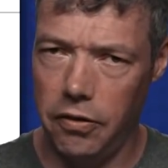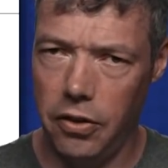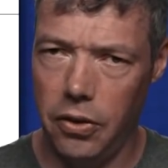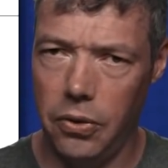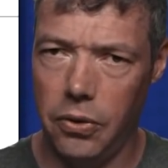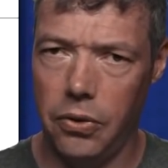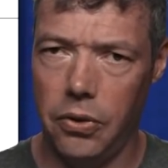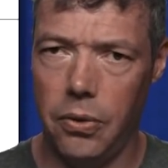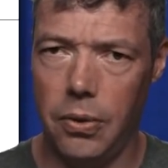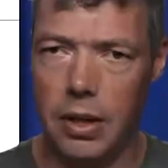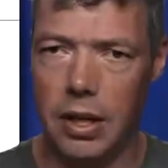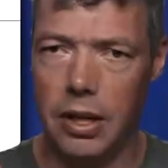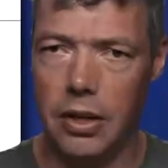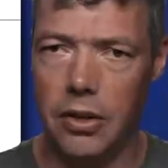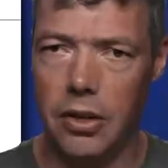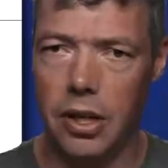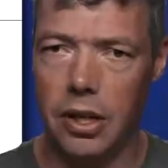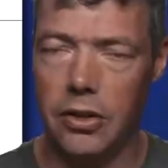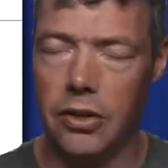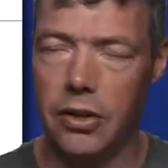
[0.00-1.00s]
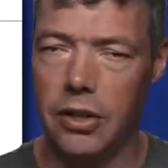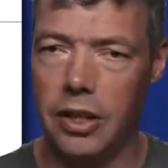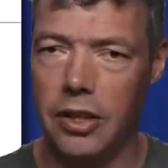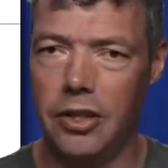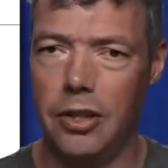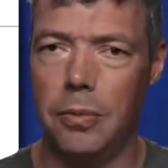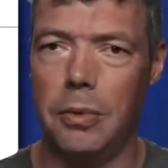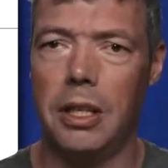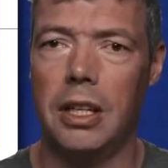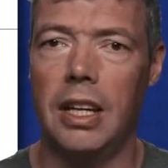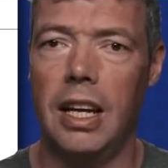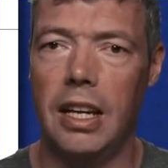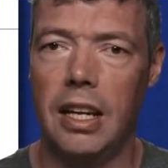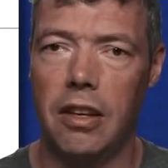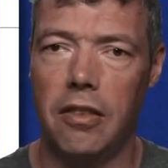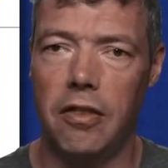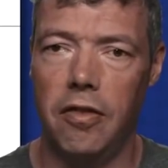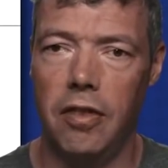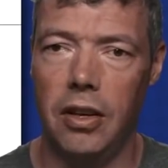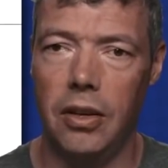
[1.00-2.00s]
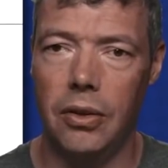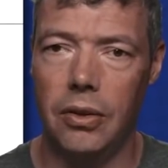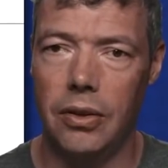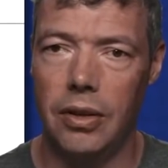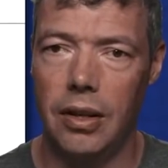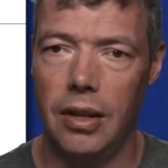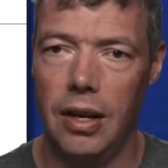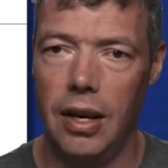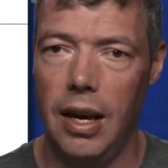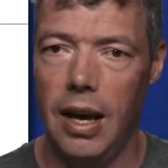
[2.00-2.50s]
flowing through an inductor, there's a magnetic field.